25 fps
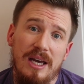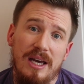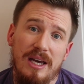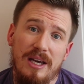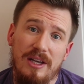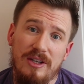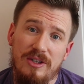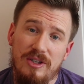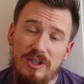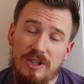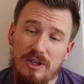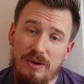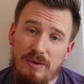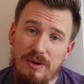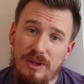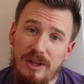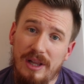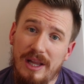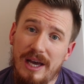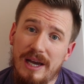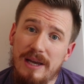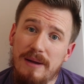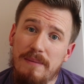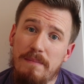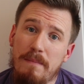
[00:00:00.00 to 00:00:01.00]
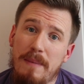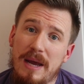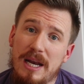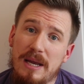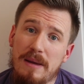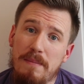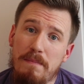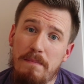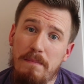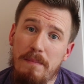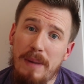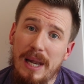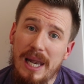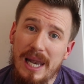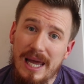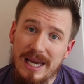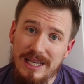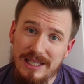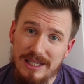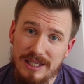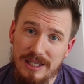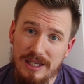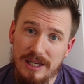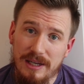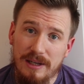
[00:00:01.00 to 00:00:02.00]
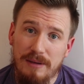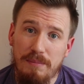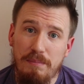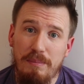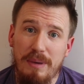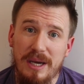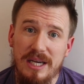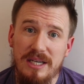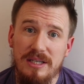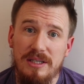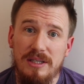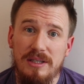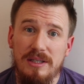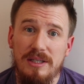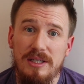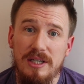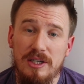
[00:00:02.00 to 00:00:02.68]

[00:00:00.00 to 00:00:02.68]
and so on like many plastic-based